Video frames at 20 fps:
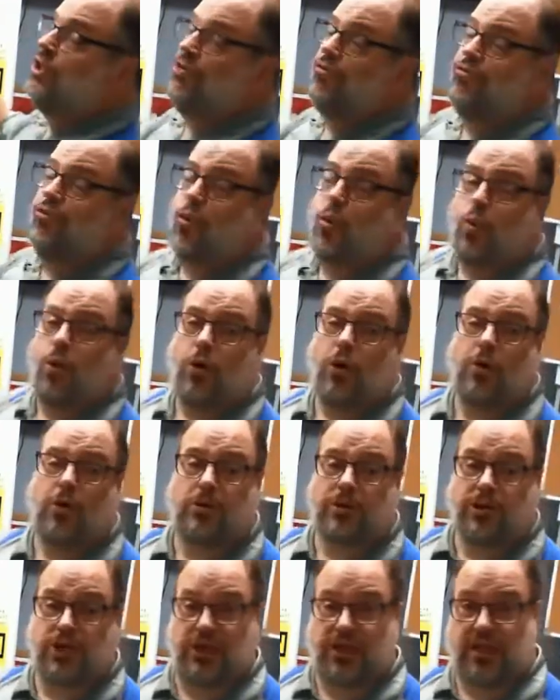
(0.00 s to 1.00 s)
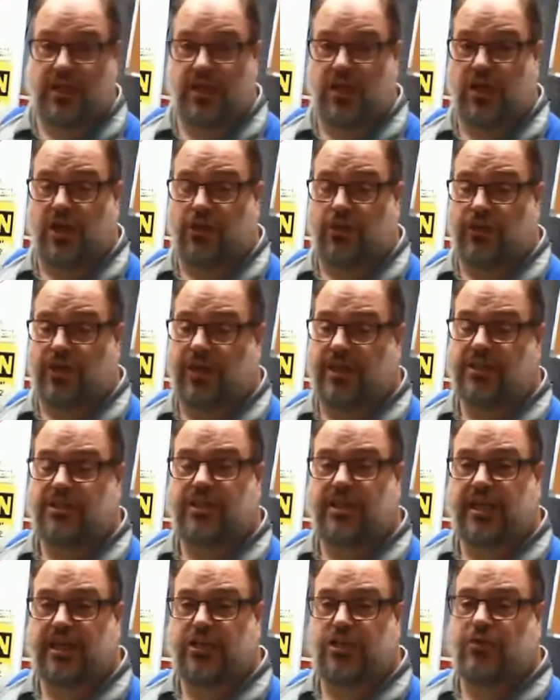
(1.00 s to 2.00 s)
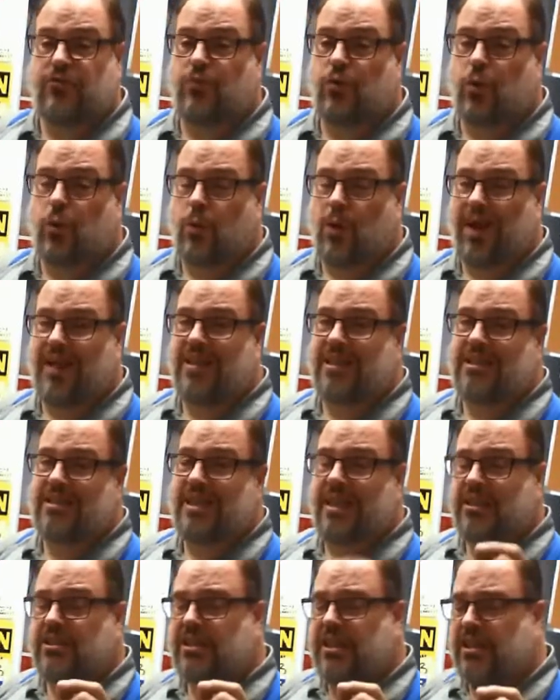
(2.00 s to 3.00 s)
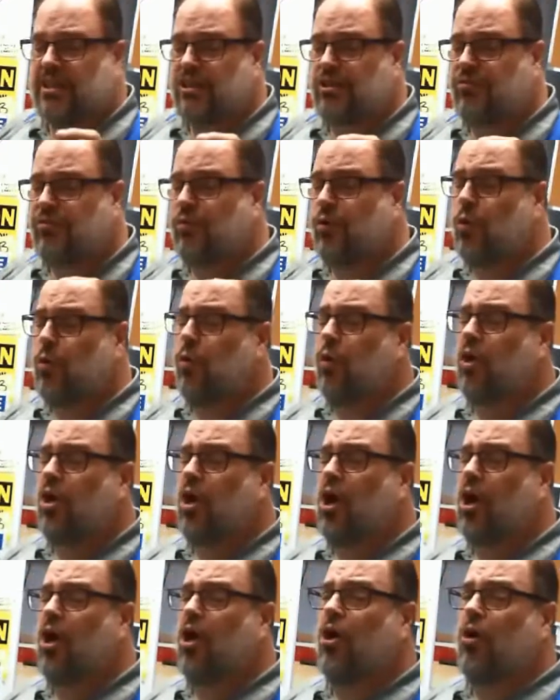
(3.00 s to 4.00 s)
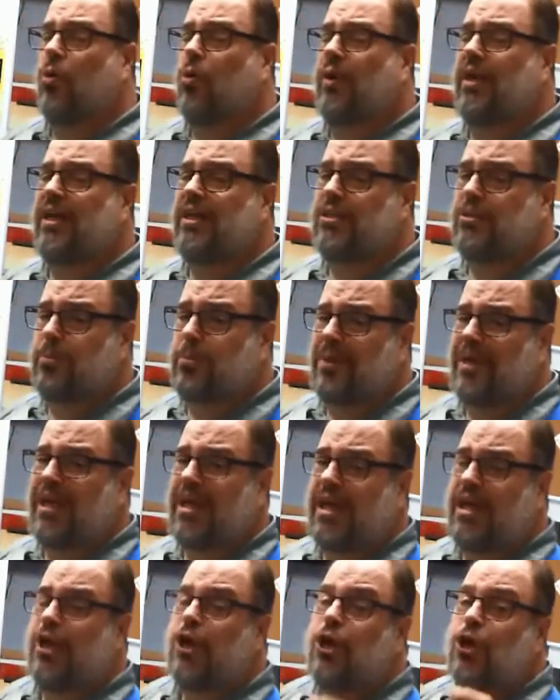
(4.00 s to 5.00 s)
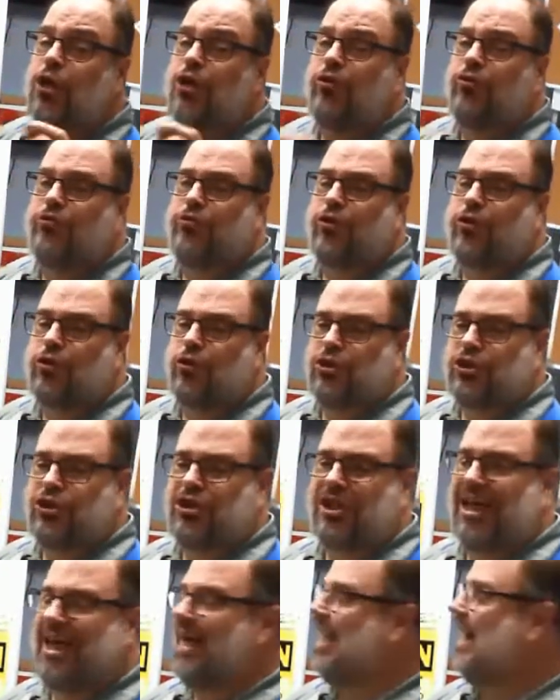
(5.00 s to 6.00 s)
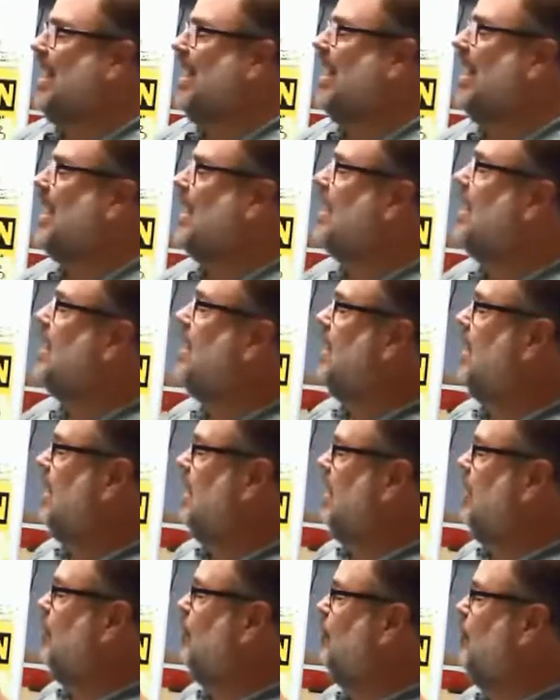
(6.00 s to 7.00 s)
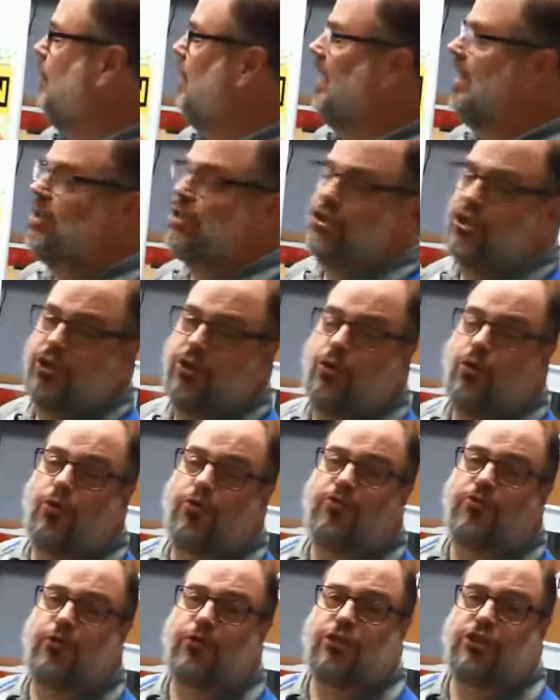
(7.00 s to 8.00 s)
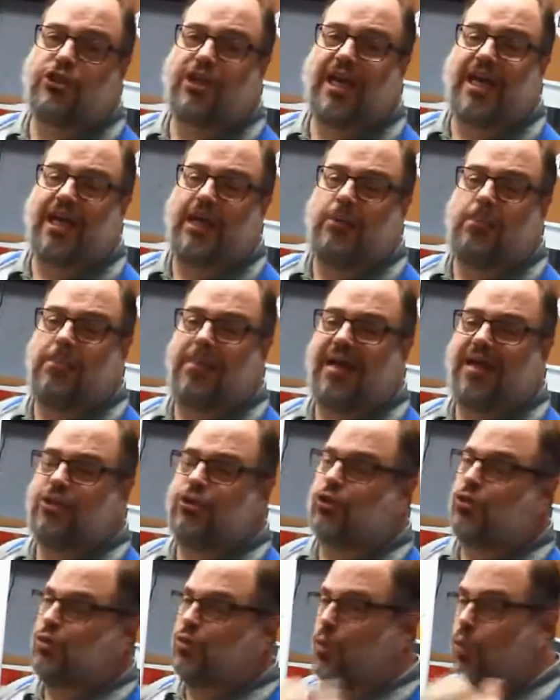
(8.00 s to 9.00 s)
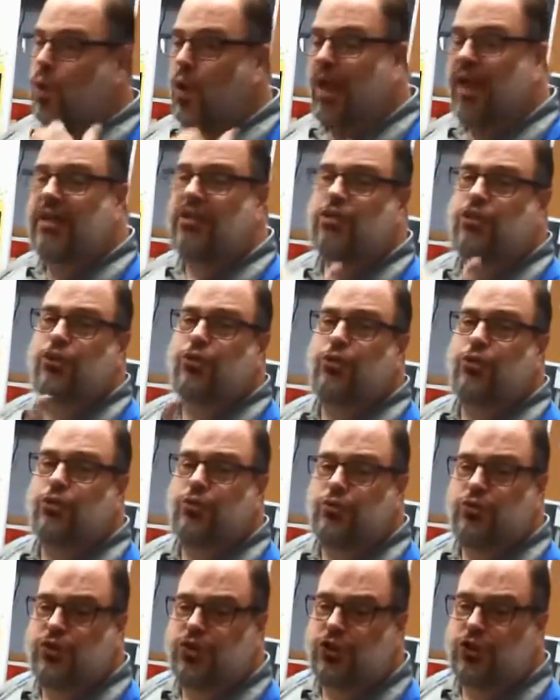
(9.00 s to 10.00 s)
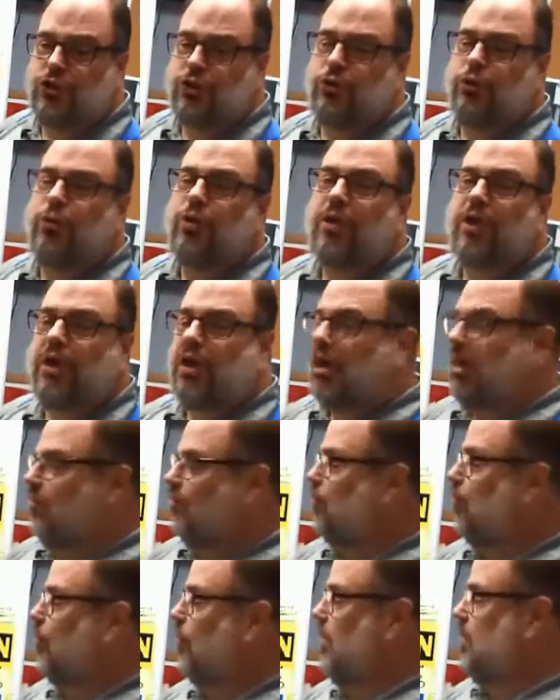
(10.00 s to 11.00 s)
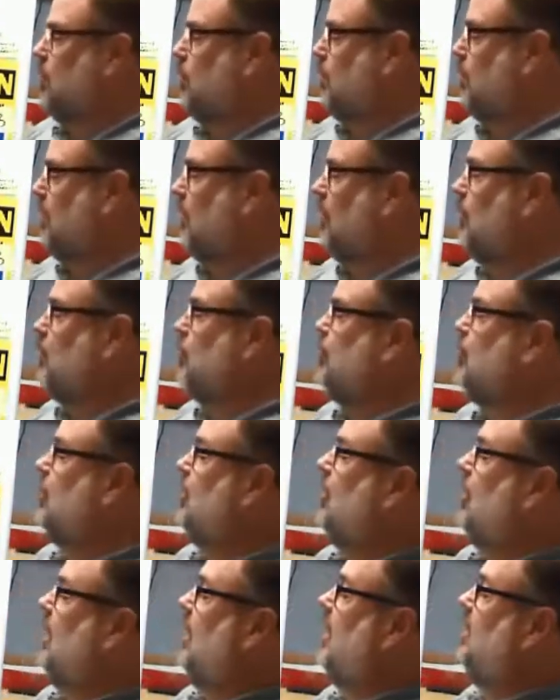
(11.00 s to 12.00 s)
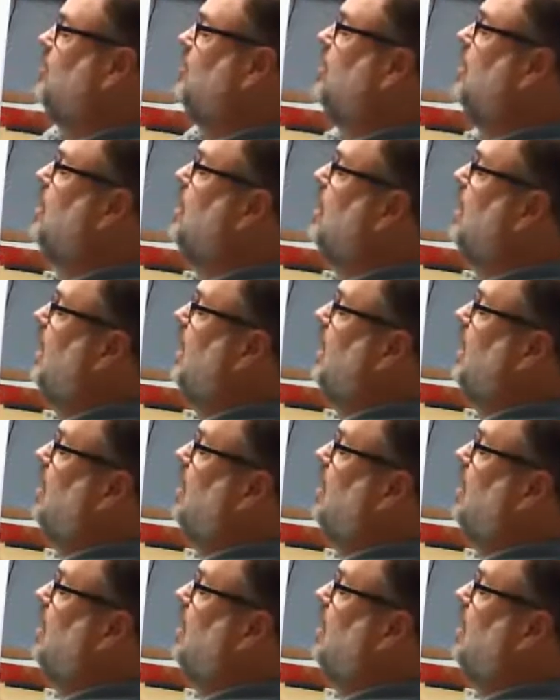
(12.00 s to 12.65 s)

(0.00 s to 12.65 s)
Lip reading: 4, you need to know this. Section 4, write this down. Section 4 will always be first aid information or first aid measures. What do you do if you're exposed to this? And